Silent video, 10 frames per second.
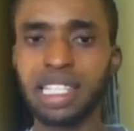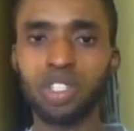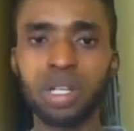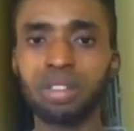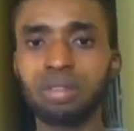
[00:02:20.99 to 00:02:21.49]
Just
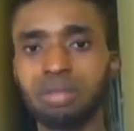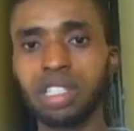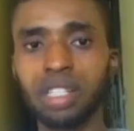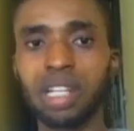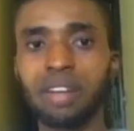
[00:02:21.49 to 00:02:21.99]
want to
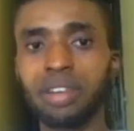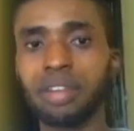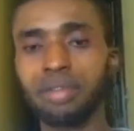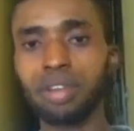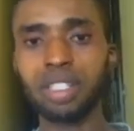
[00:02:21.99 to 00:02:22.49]
try to have a
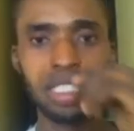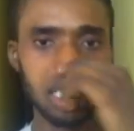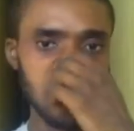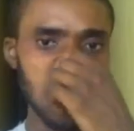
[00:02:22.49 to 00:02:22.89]
fun design.